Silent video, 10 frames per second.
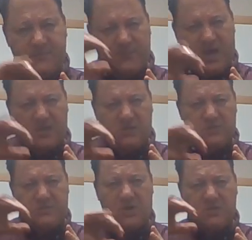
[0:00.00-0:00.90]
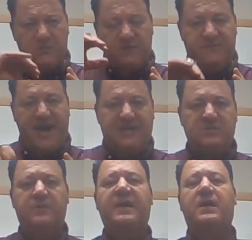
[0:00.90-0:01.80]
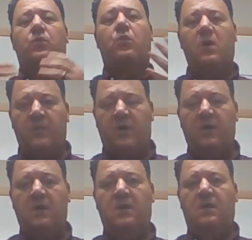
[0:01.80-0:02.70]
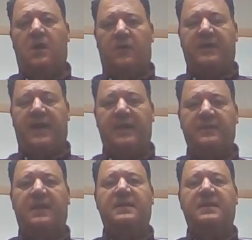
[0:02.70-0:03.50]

the molecules start to move faster and they get warmer, okay?